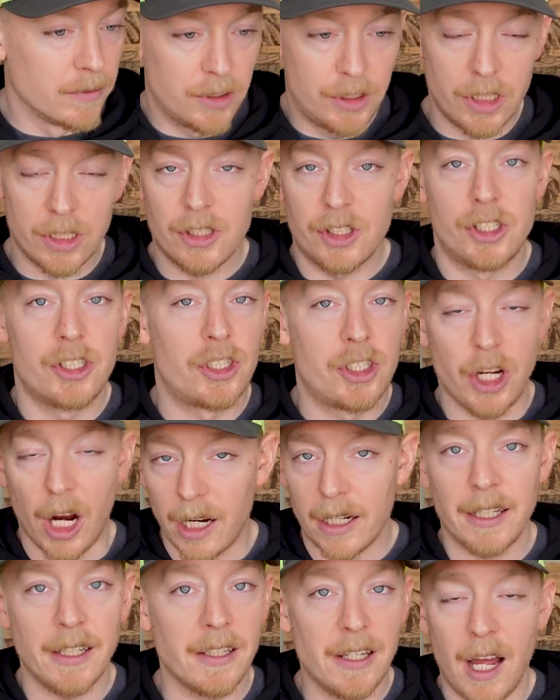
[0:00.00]
Just
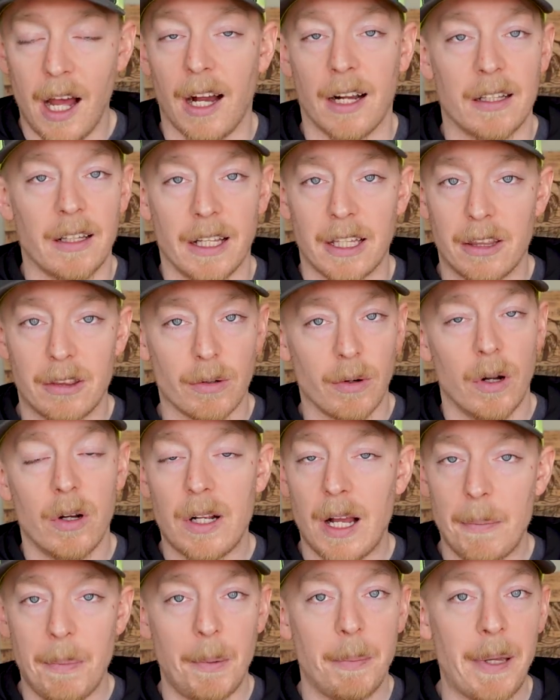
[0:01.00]
chuck and duck, like throw
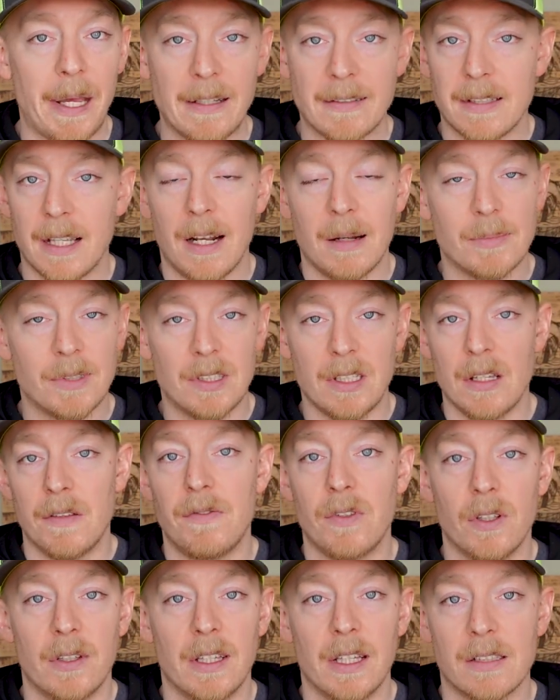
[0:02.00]
a couple baits at them, see
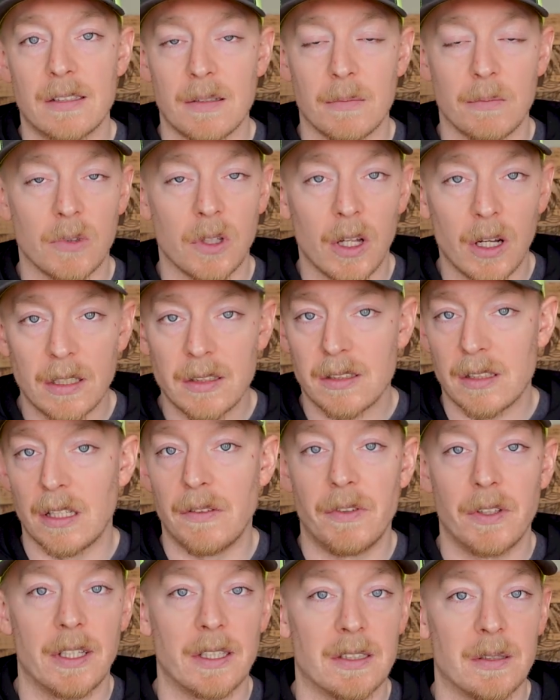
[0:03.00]
if you can get some looks, see
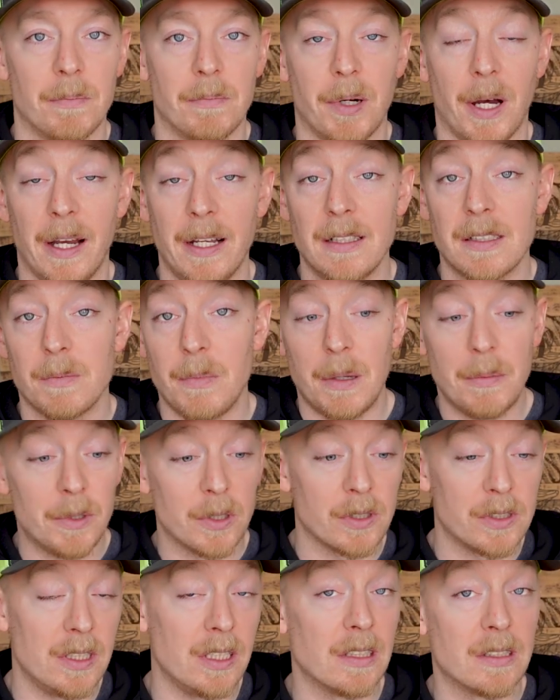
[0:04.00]
if you get some bites. Maybe
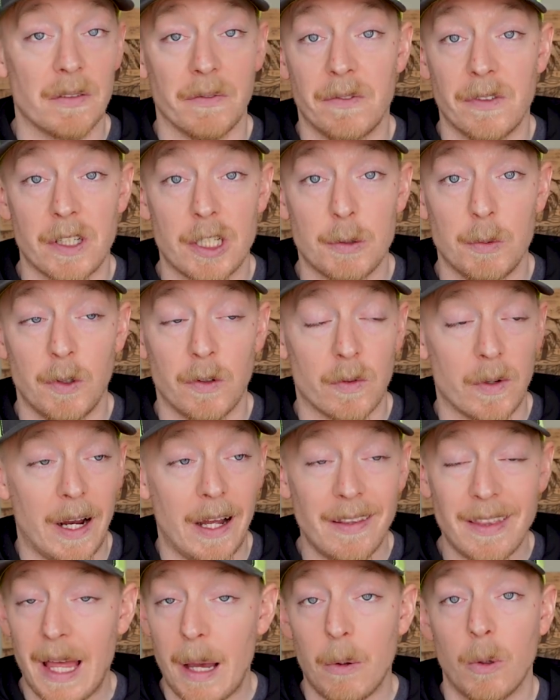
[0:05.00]
you're seeing some fish move
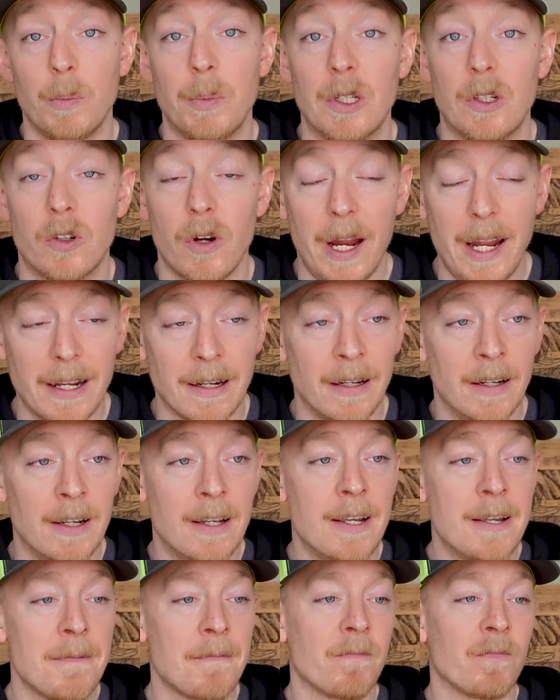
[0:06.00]
around, that would be great.
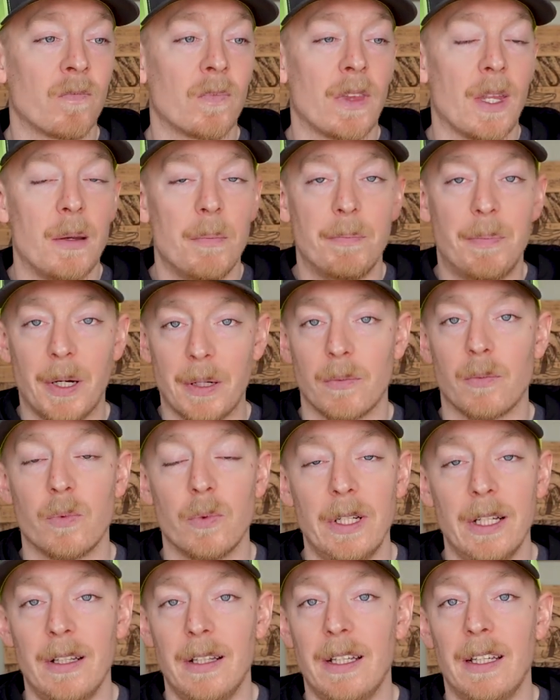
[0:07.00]
But
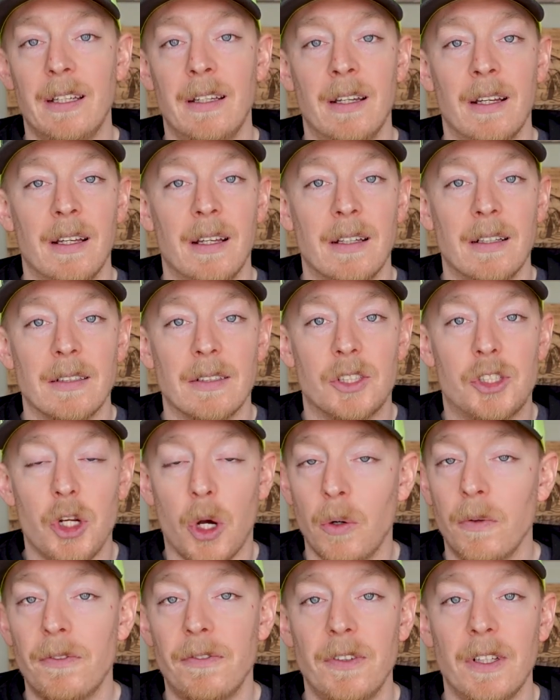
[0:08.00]
really,
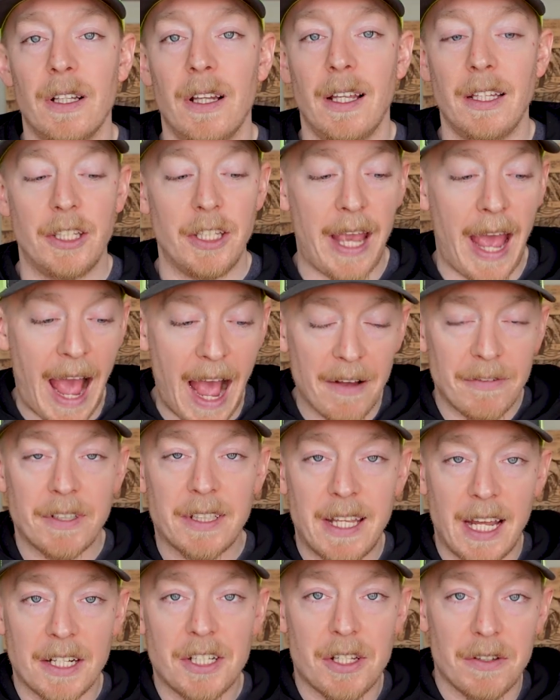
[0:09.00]
don't feel like you have to
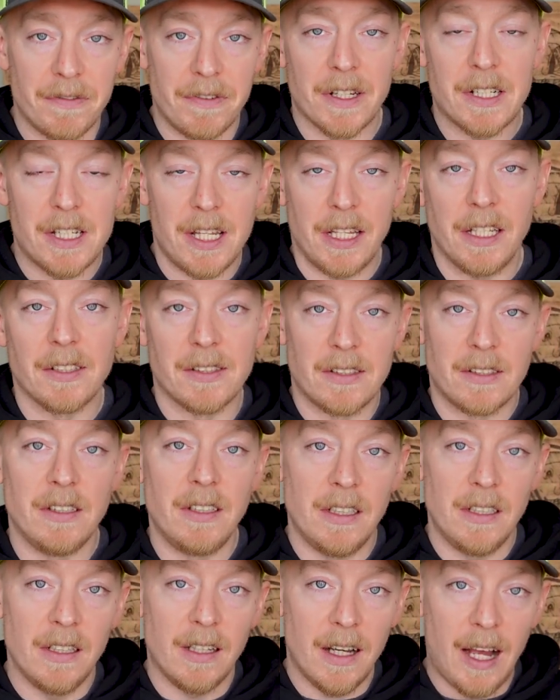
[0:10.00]
catch the fish that you
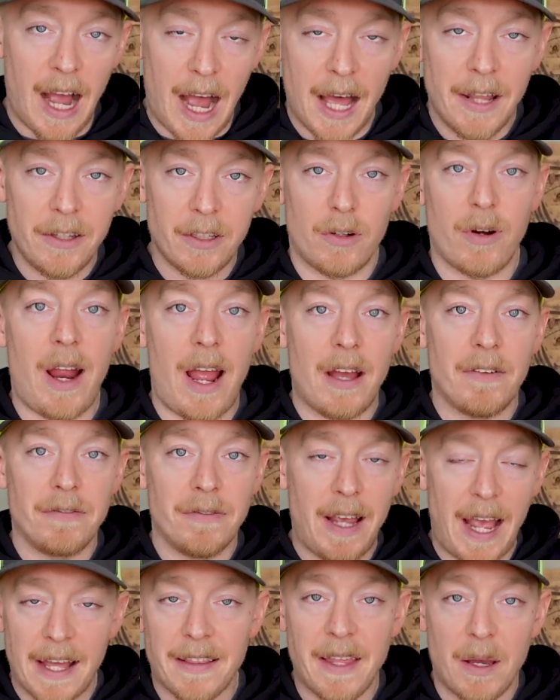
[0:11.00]
see on the
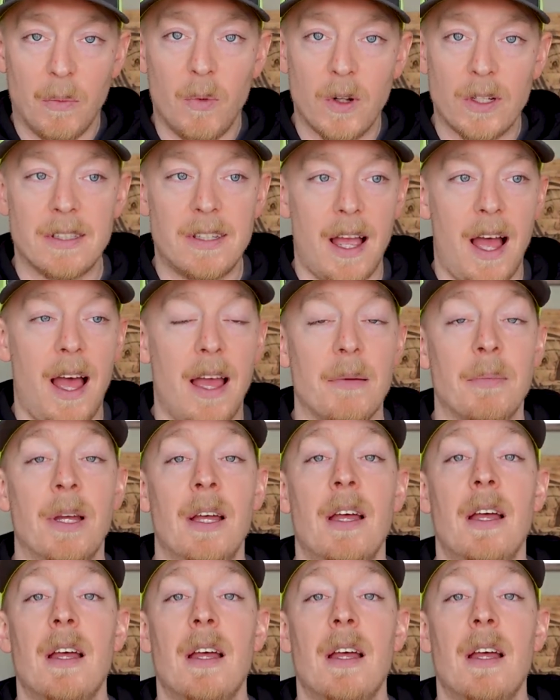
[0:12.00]
graph at that one time.